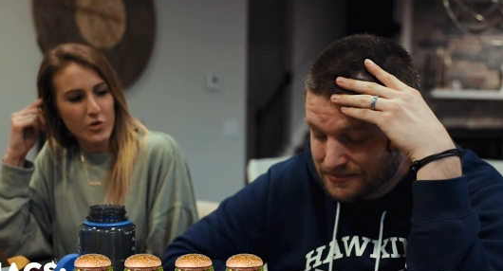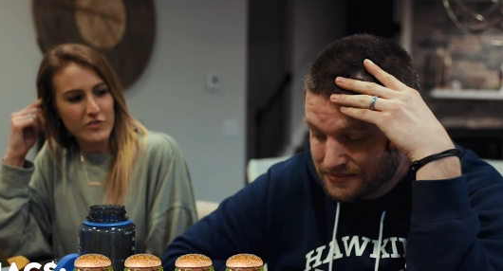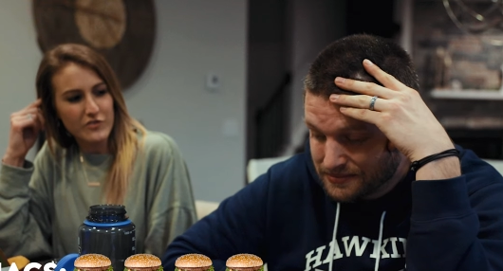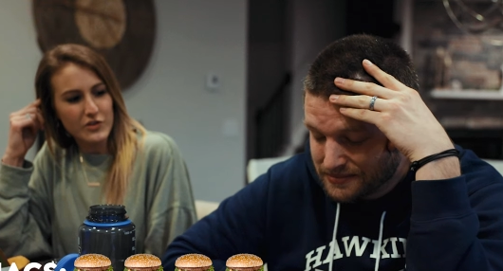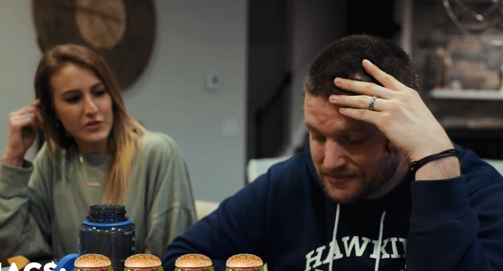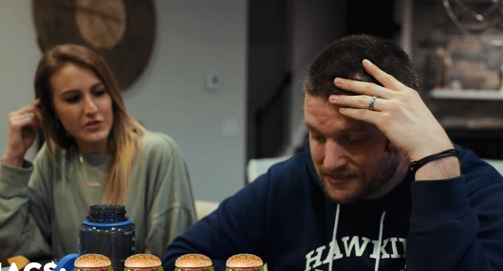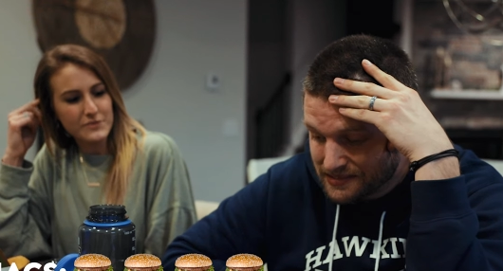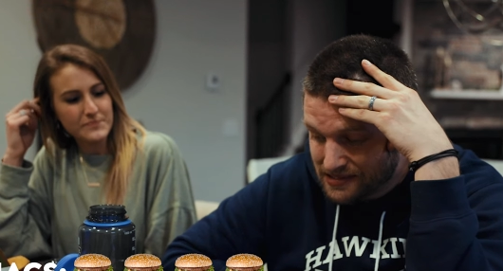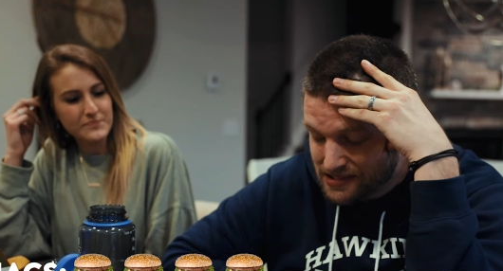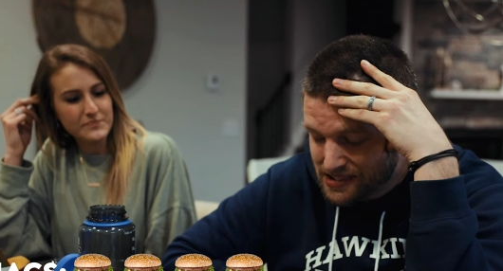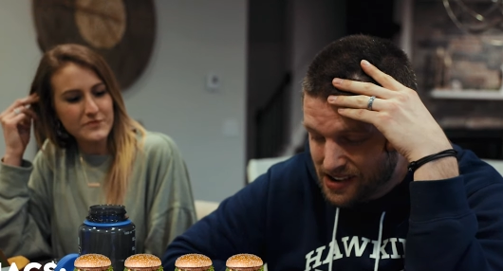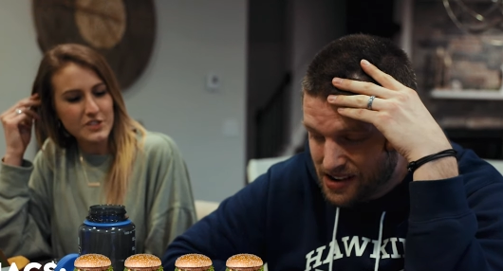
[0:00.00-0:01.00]
Speaker 1: more full
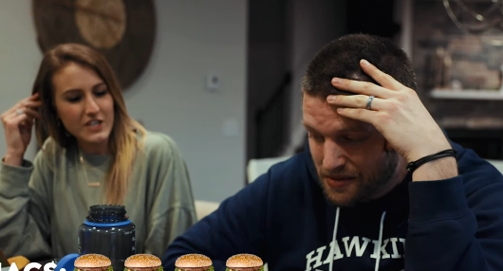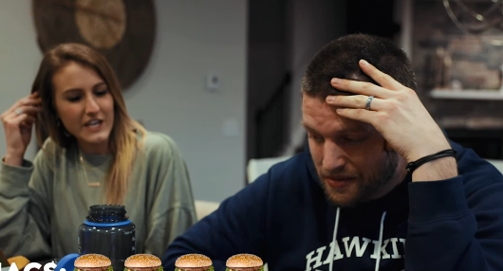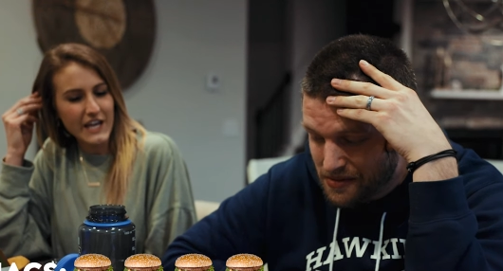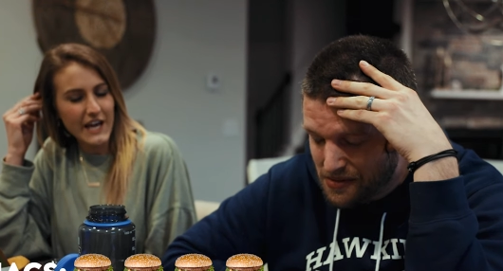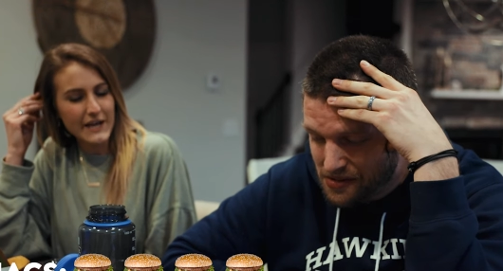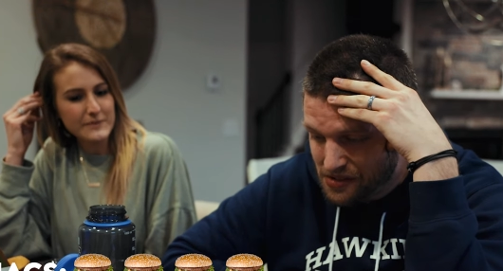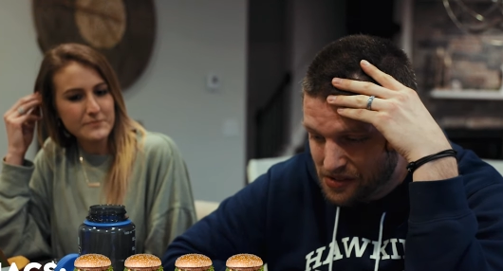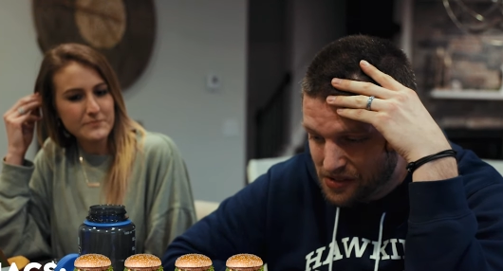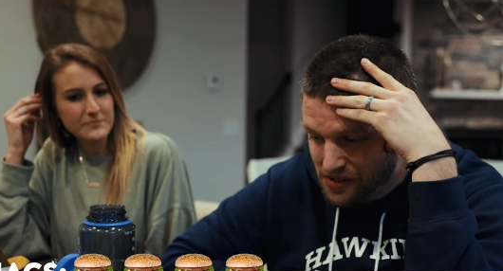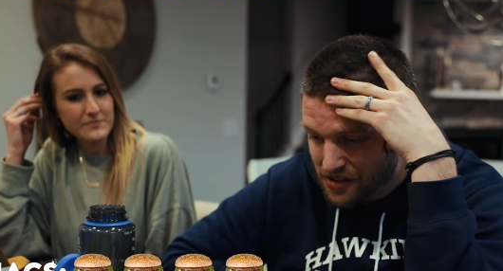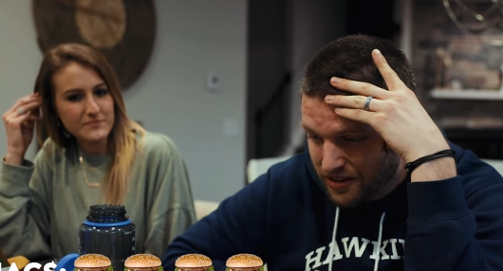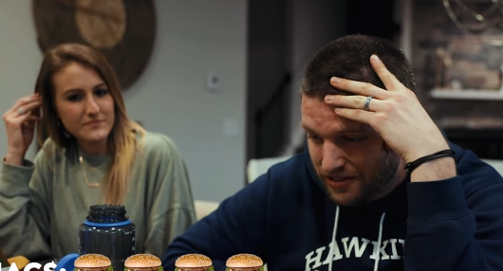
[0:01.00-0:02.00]
you're gonna get.
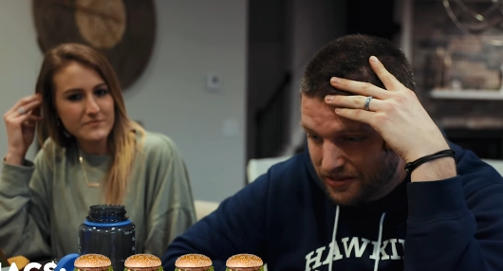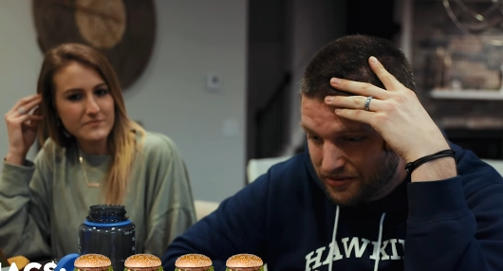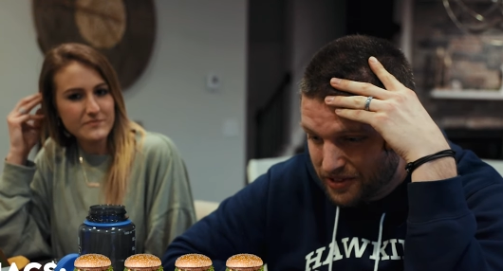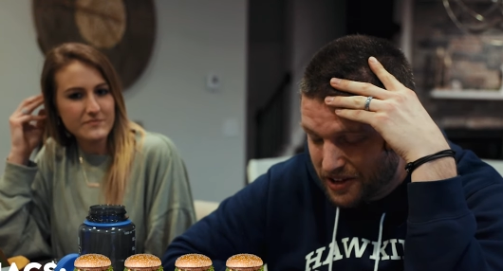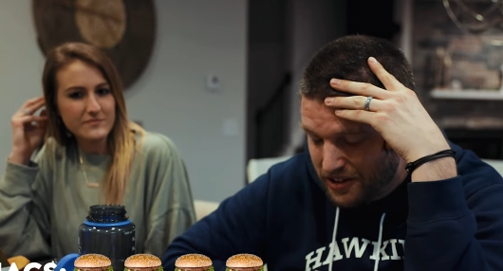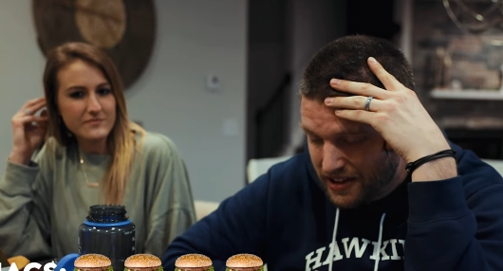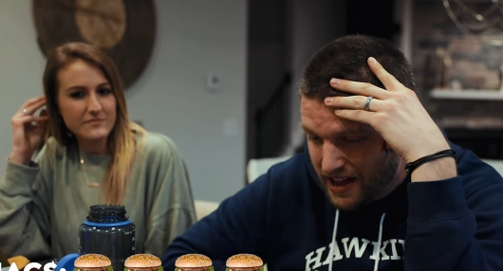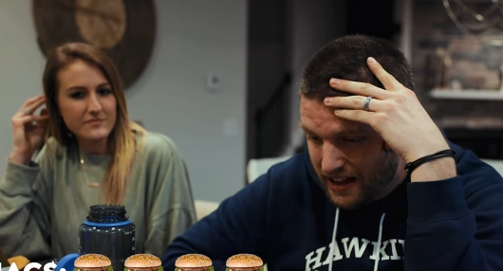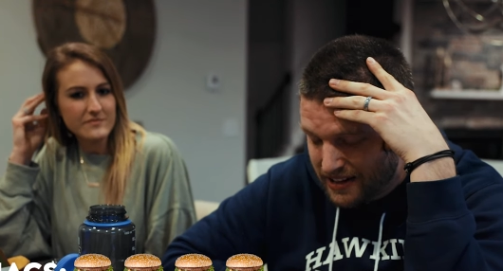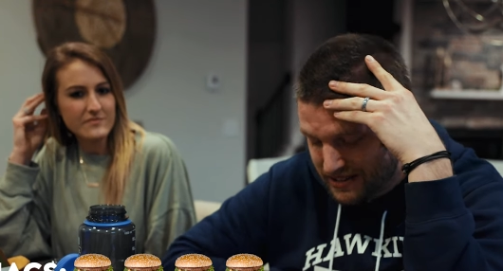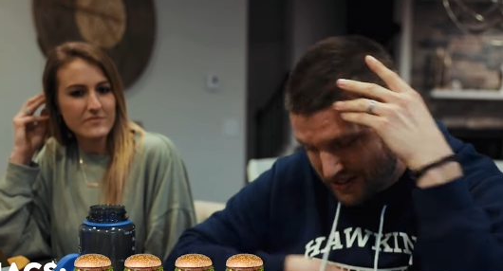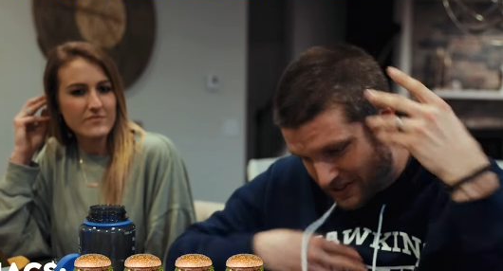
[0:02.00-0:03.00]
Speaker 2: And feel, yeah,
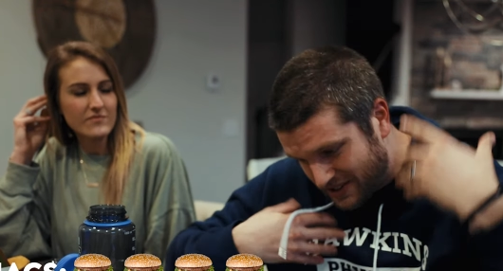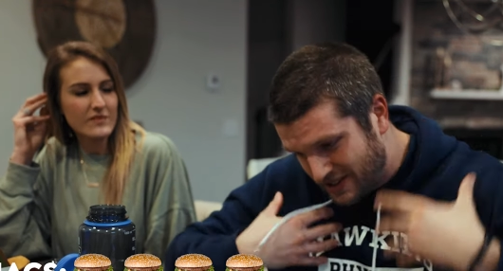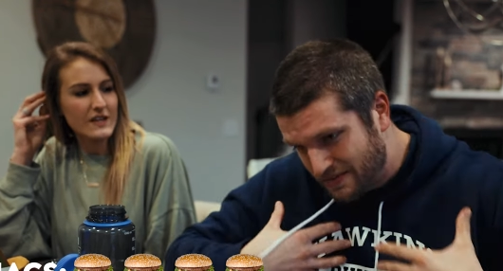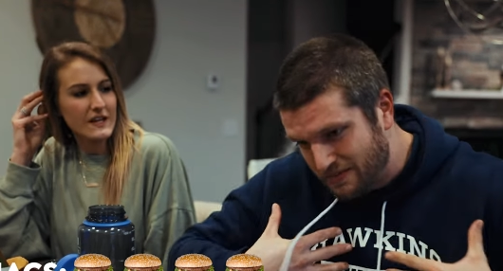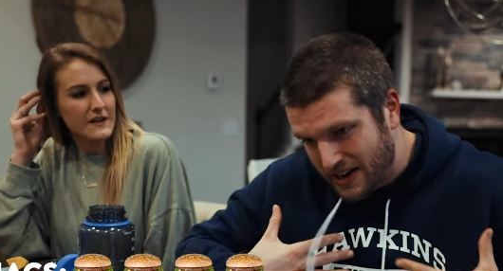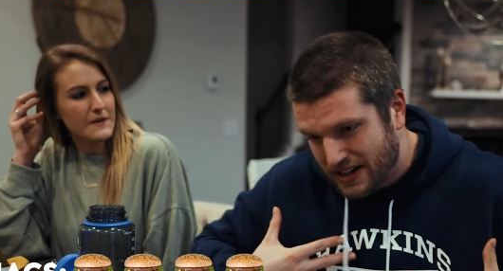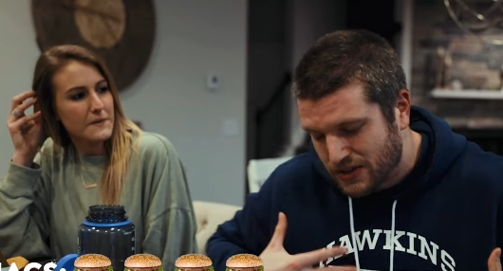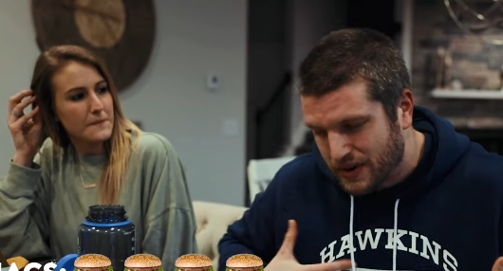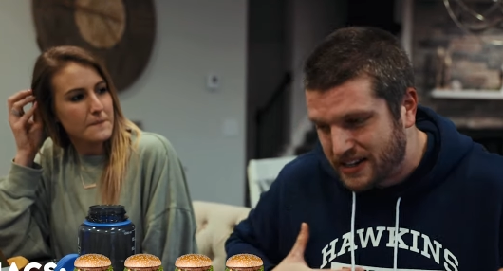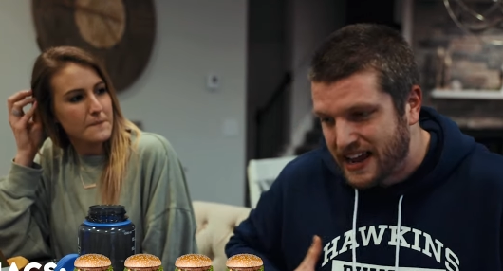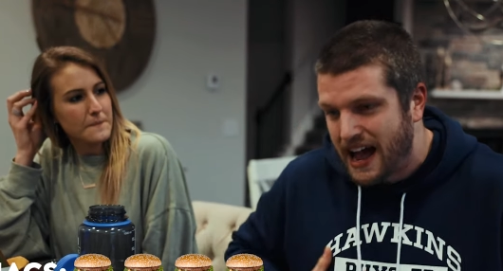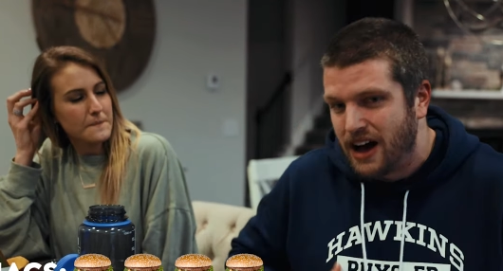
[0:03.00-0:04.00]
because it's just gonna make its
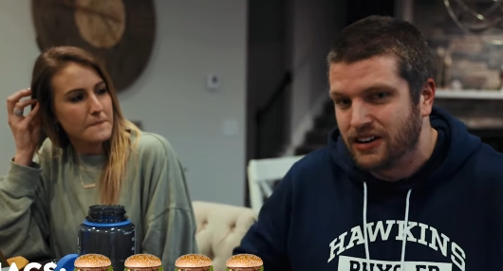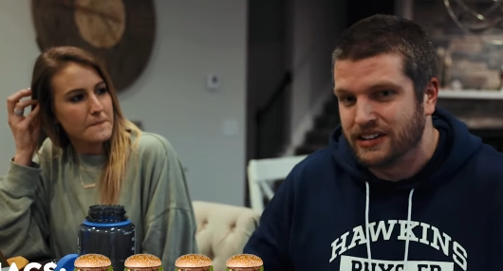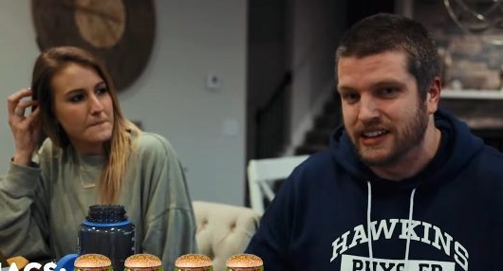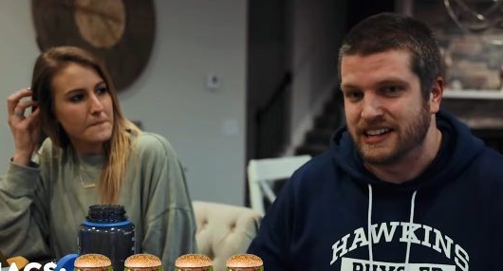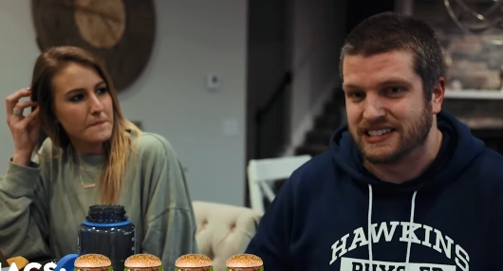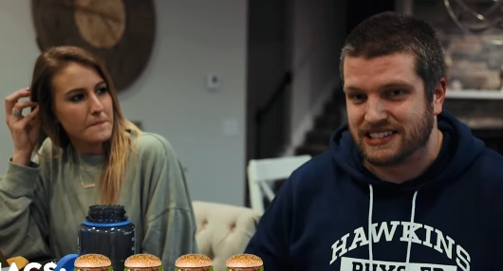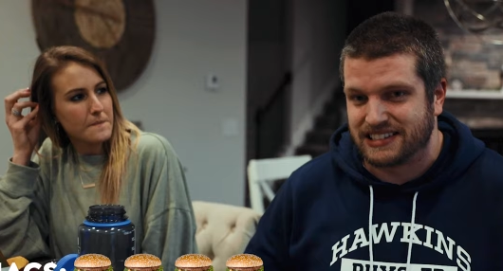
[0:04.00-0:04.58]
way down and then